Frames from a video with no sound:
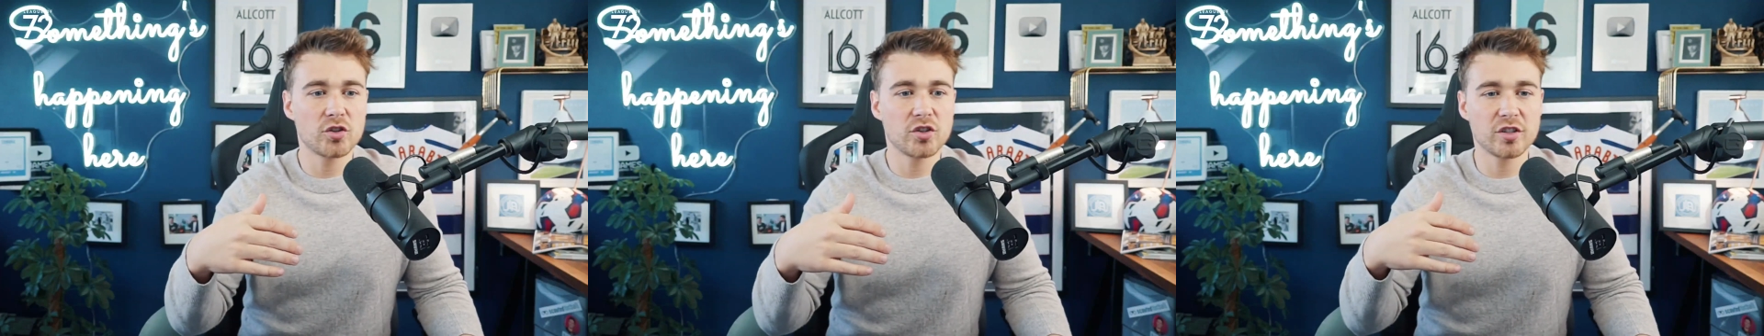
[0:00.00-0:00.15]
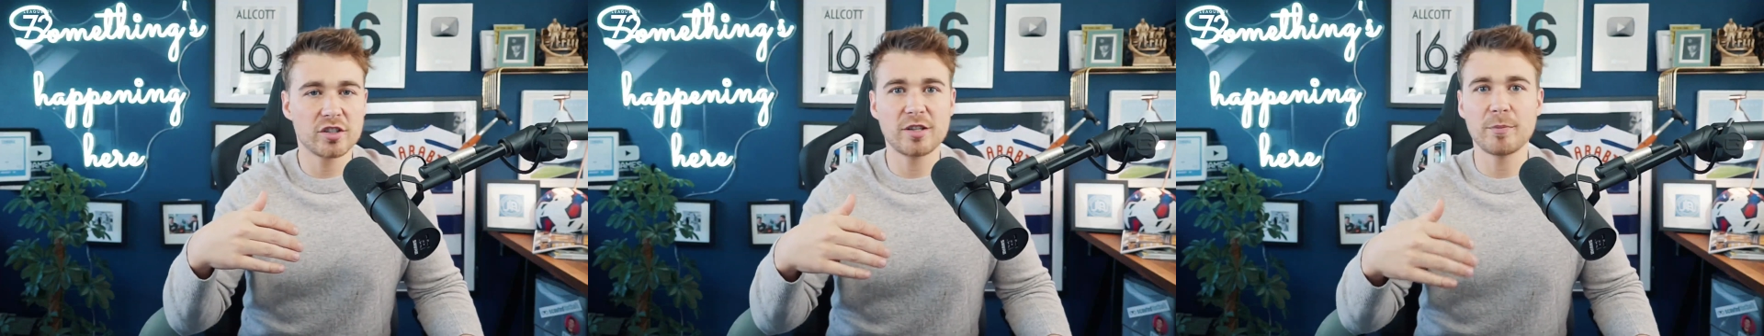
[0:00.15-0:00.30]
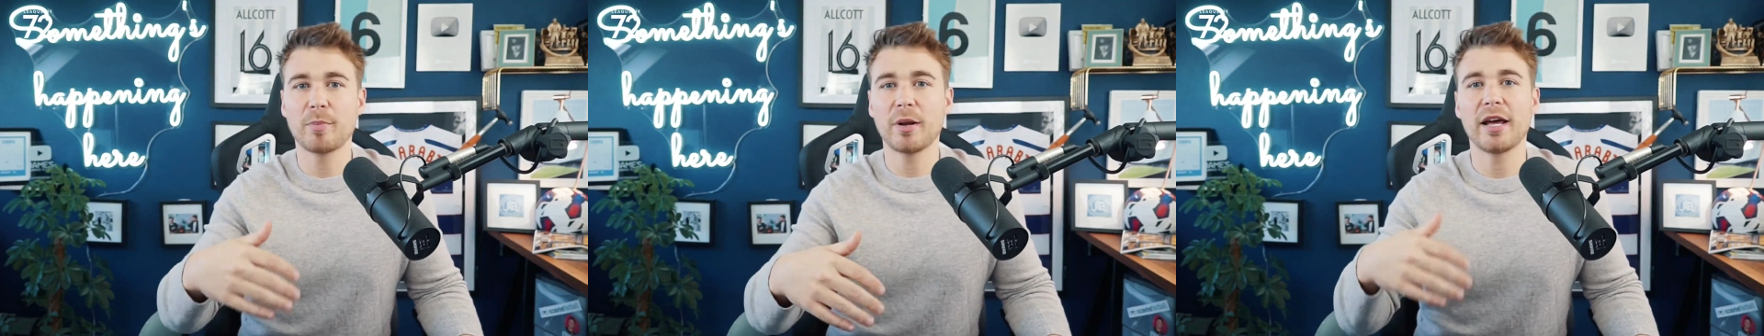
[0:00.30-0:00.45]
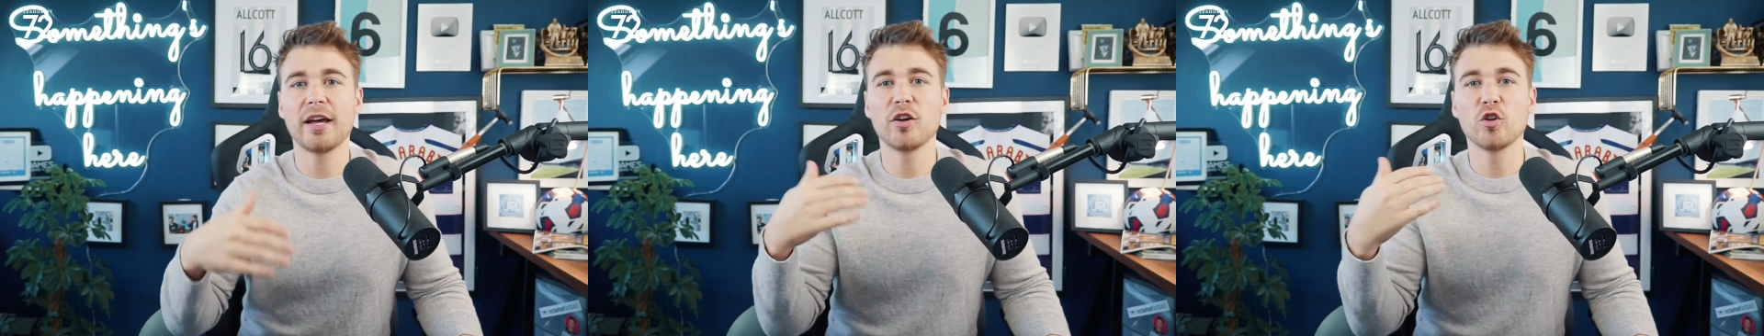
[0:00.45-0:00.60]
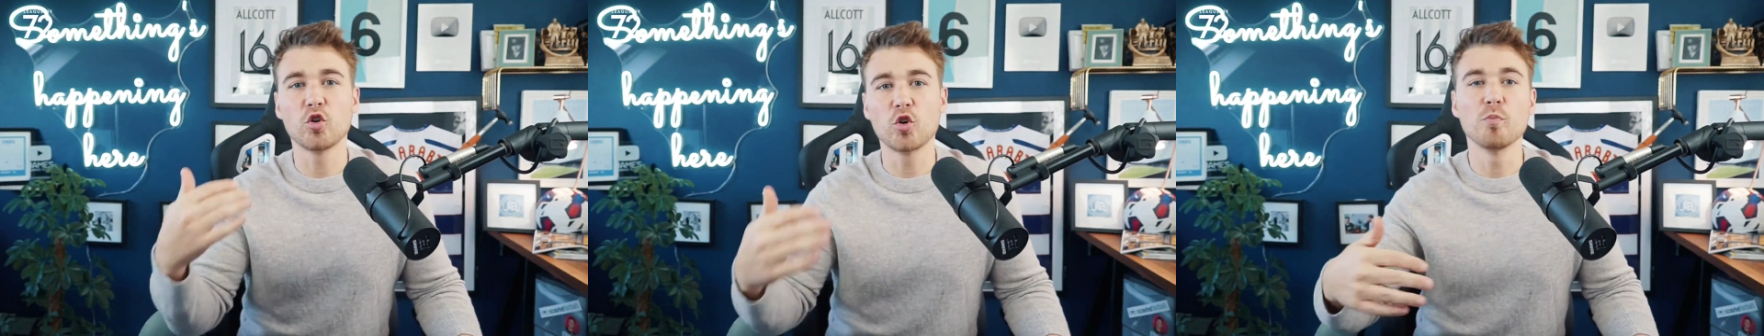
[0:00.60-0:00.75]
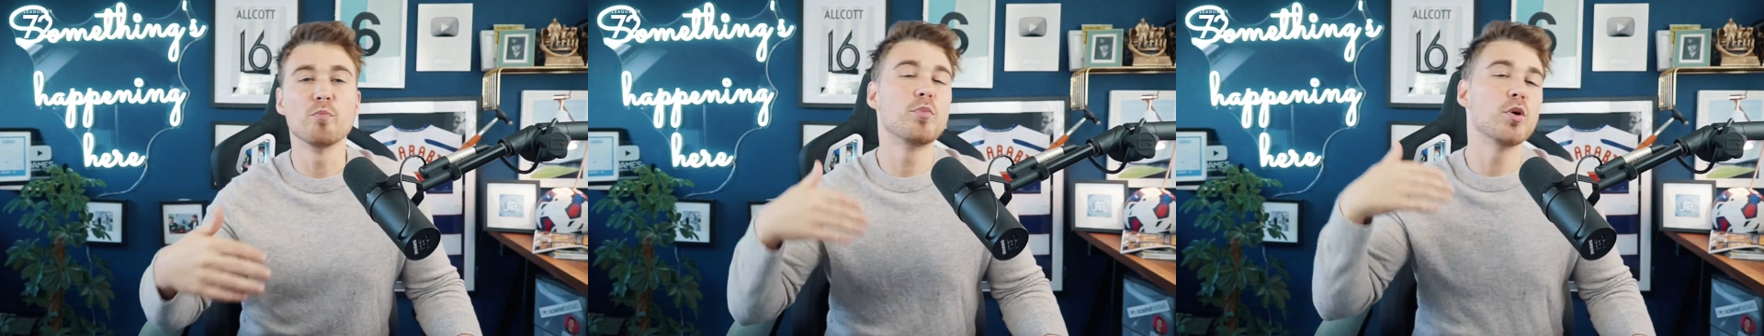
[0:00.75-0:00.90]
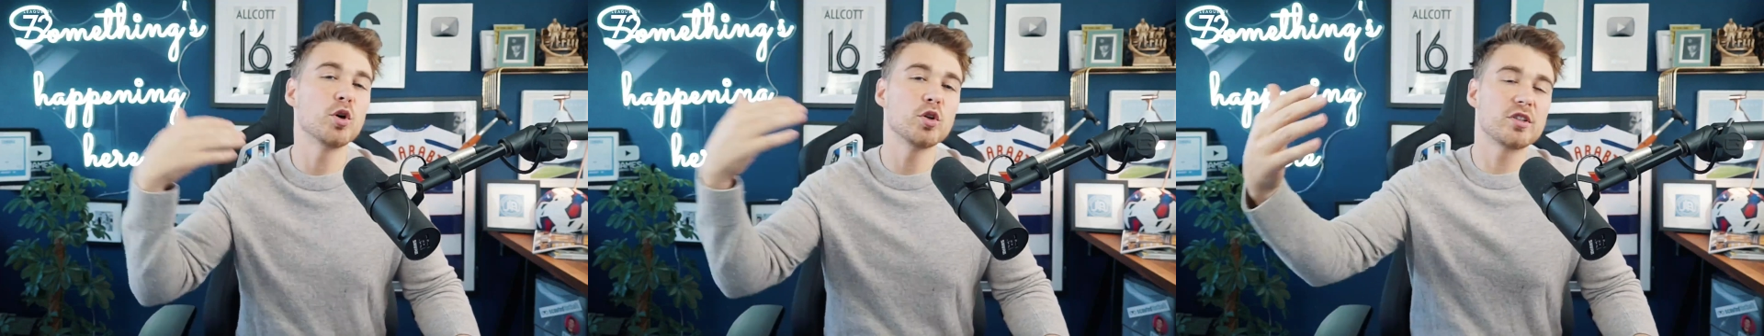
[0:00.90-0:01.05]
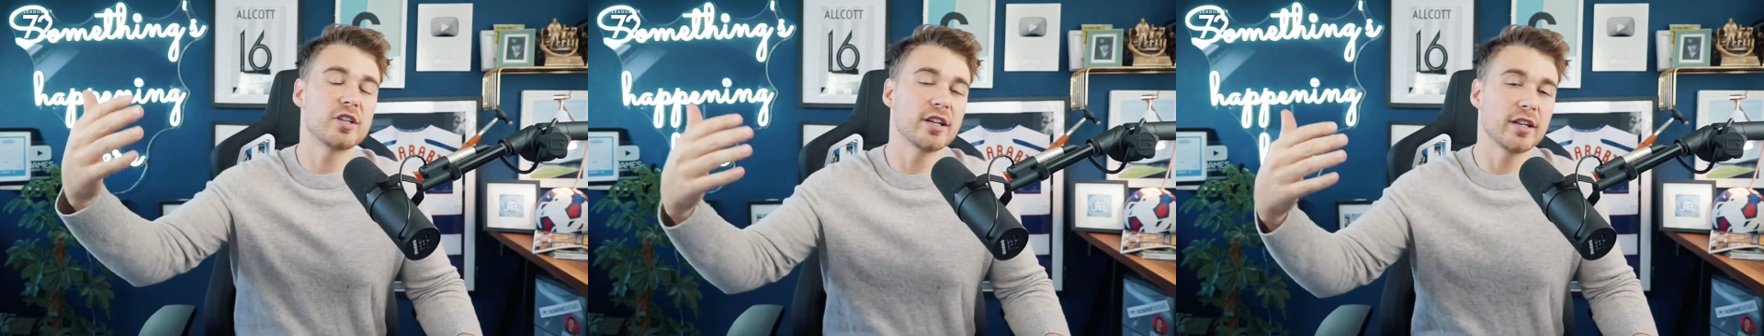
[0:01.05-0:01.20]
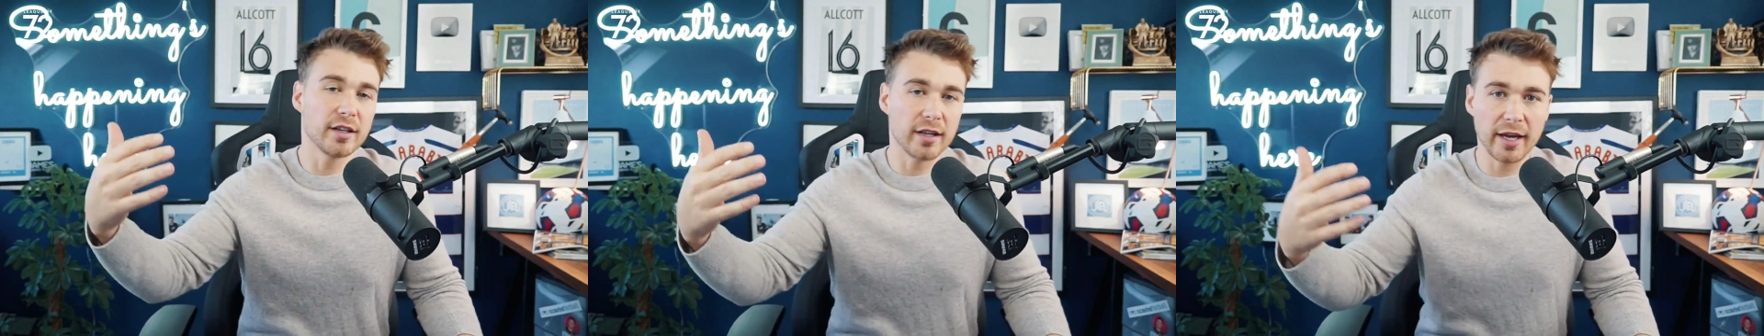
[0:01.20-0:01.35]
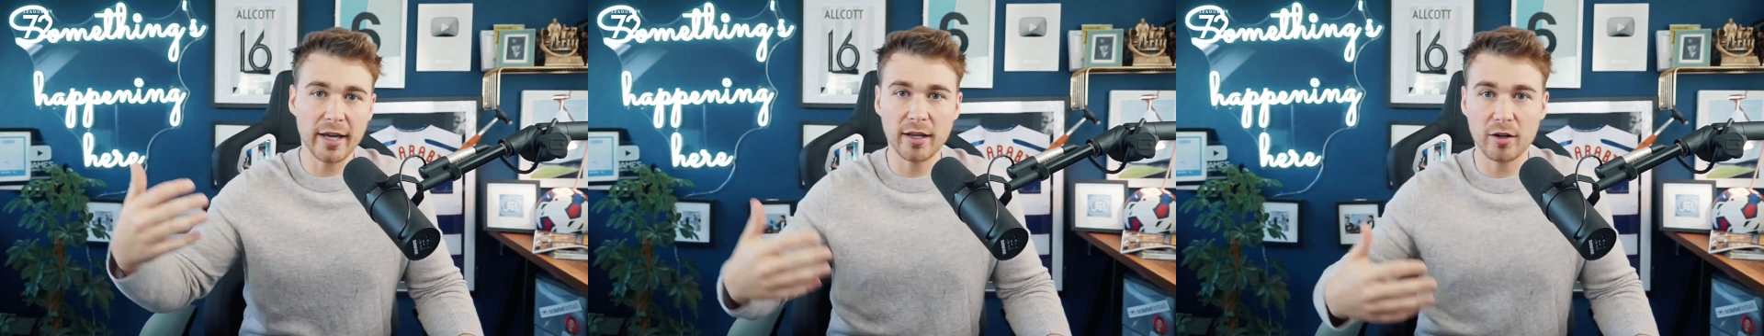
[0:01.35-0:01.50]
just a player who can put
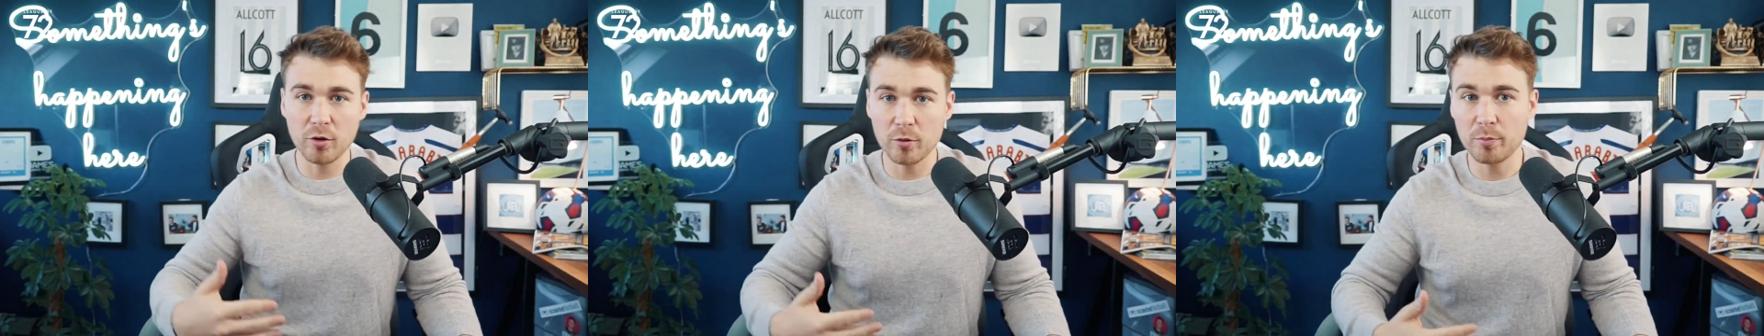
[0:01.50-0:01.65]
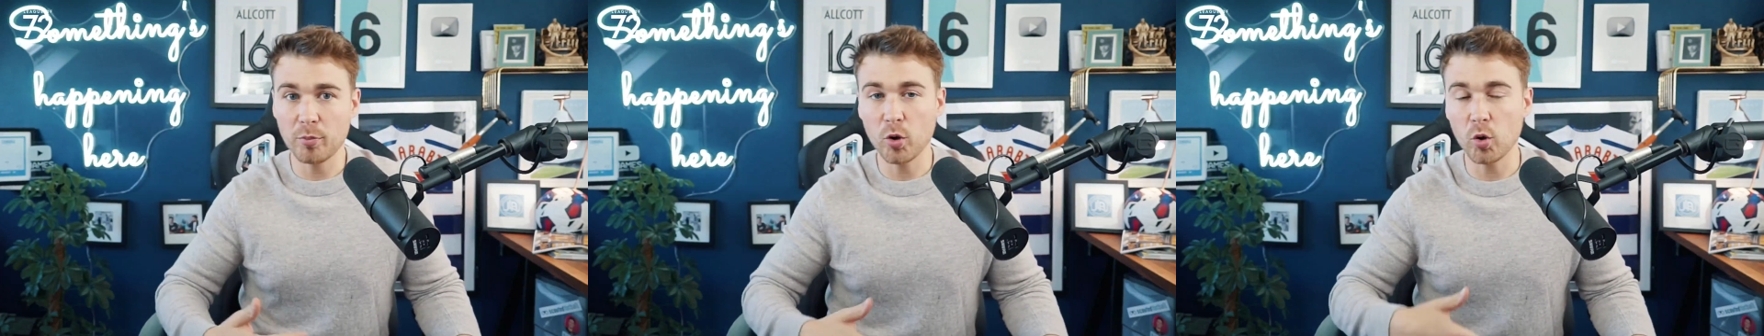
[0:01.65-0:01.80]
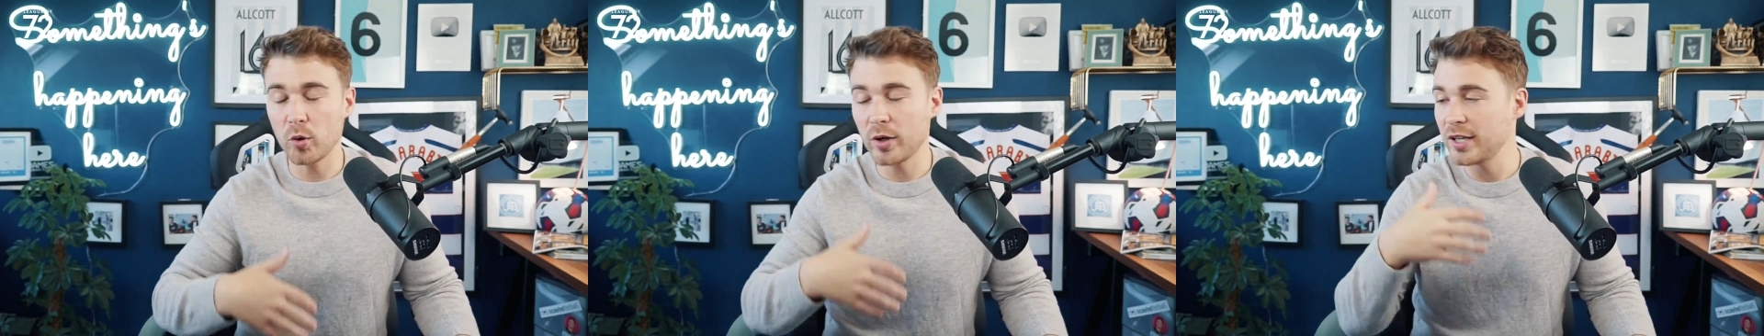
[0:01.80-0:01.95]
in a good ball.